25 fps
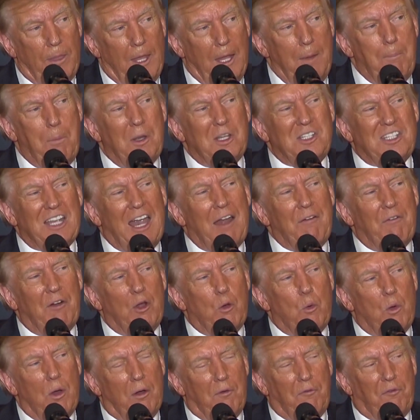He puts
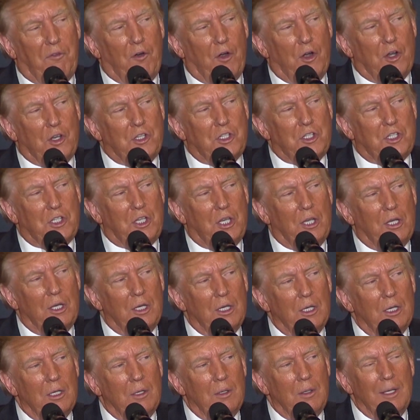everyone first.
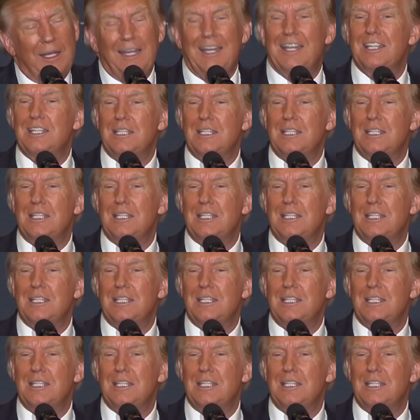He